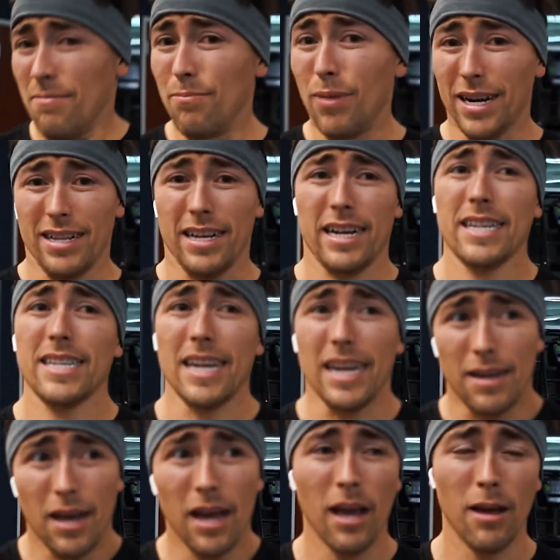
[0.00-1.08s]
But like I
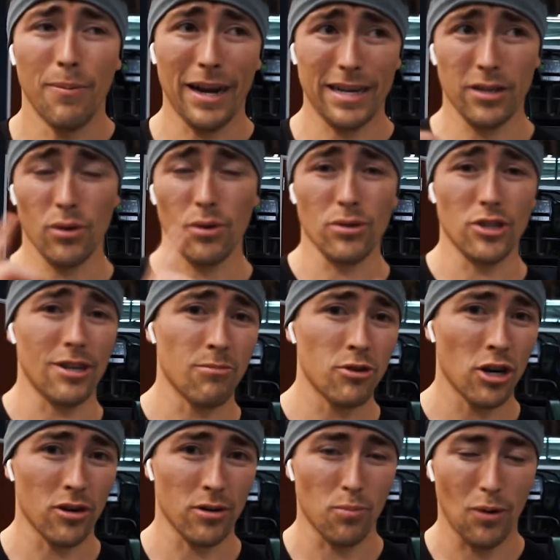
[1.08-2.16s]
said, back to the whole
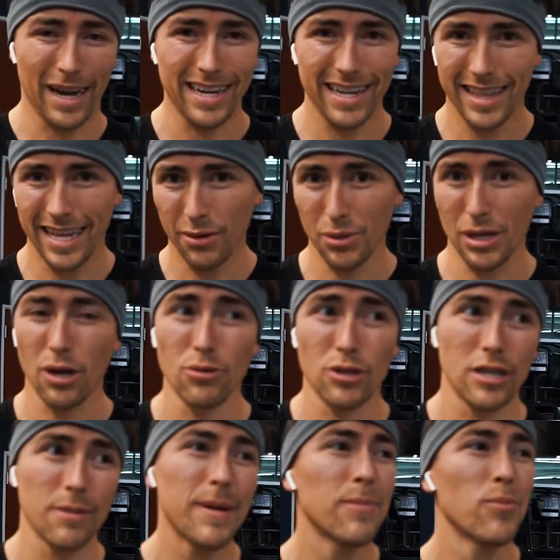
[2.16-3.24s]
Gymshark branding thing with the
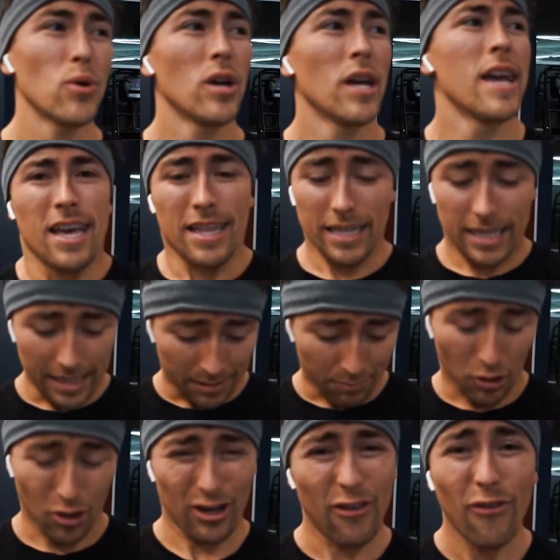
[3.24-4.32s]
OG people, this is
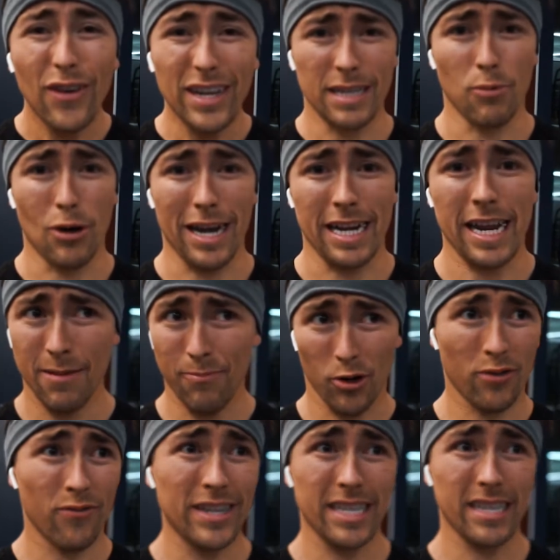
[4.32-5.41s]
Marc Fitt's brand.
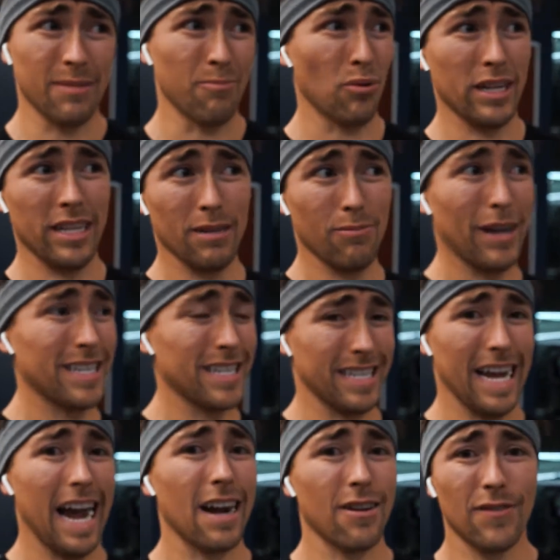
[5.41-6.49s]
Marc Fitt's completely
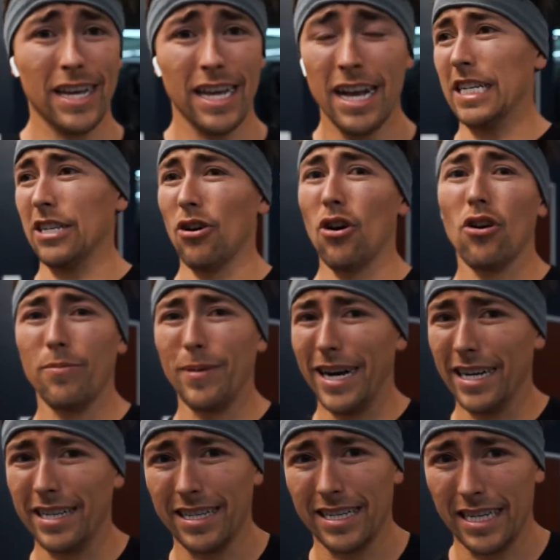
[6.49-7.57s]
basically out of it. He's all
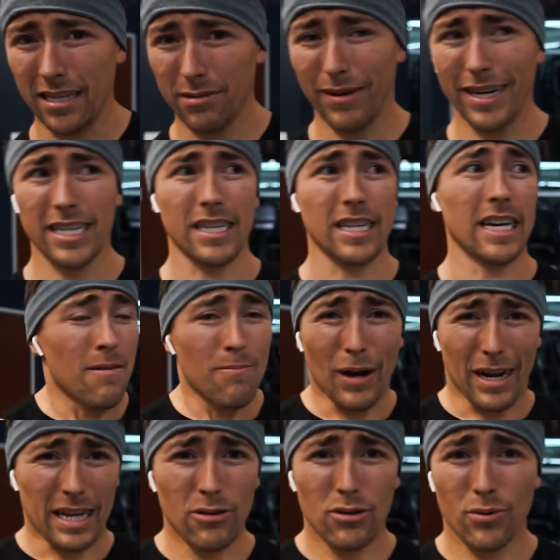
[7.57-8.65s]
behind the scenes basically.
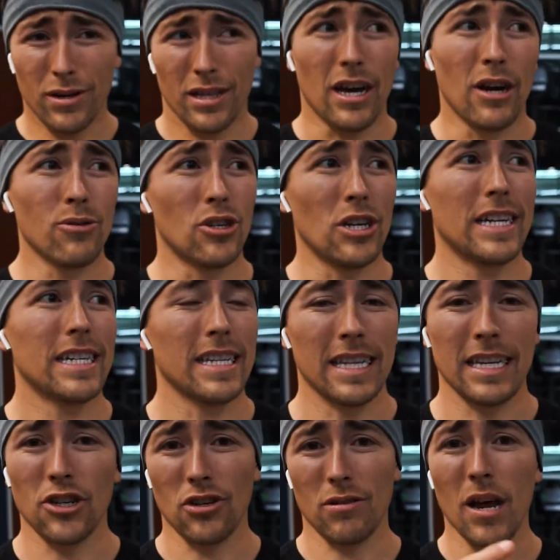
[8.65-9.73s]
But he was one of the OGs and
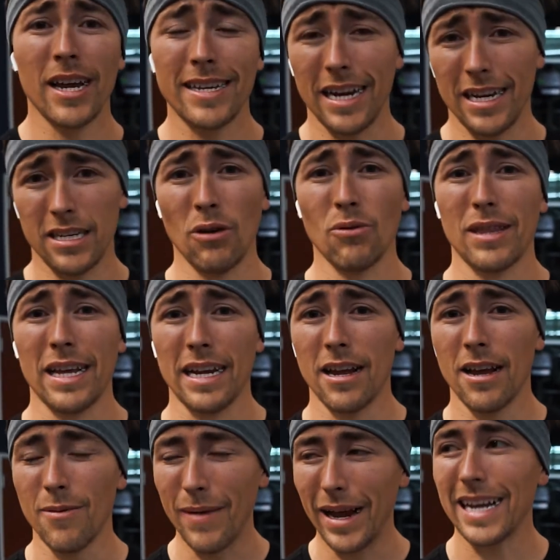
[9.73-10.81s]
then just did his own thing,
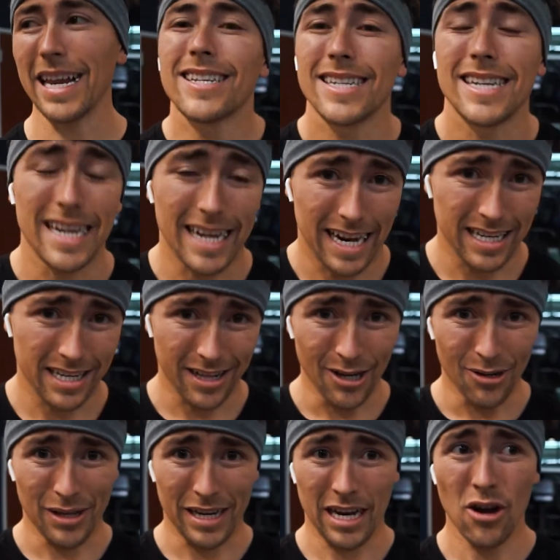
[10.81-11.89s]
made sick ass
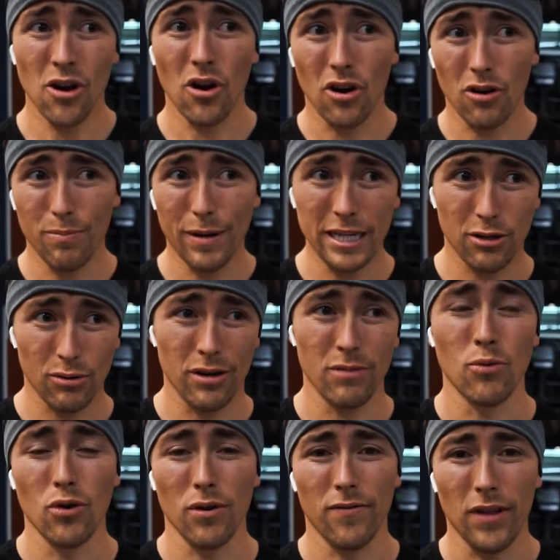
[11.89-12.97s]
clothing, all based around
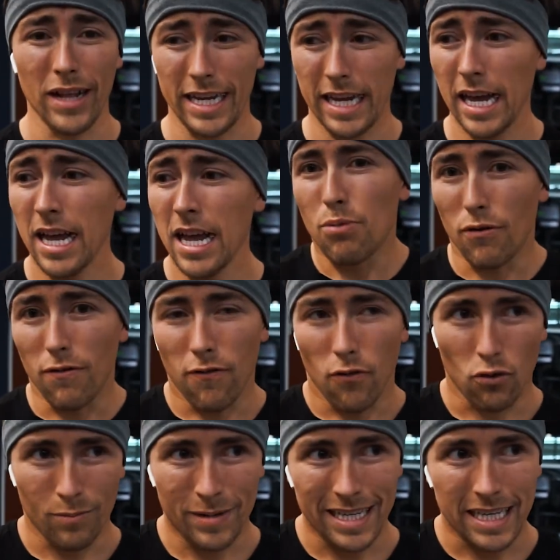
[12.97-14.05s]
more of like
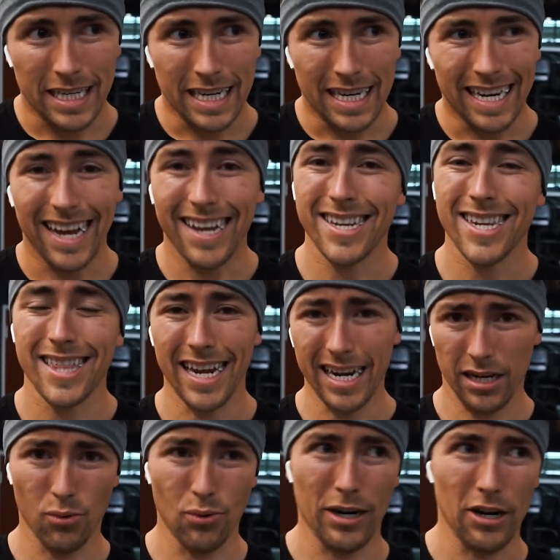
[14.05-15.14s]
performance-y
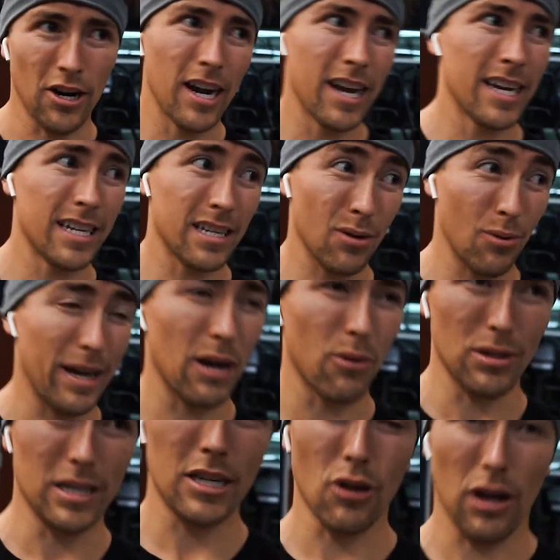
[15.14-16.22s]
aesthetic wear is the way I
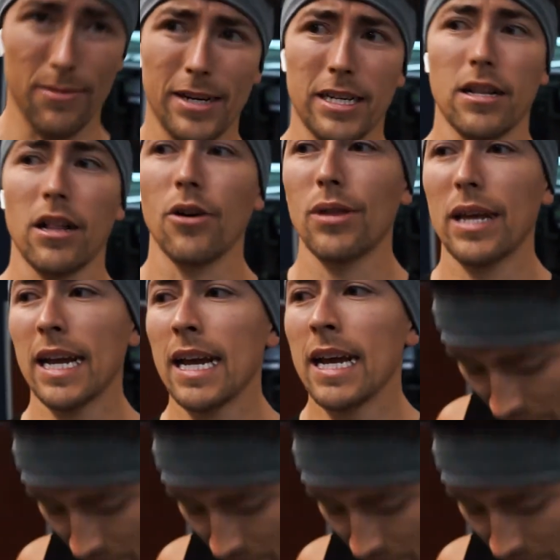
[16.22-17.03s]
would describe his clothing.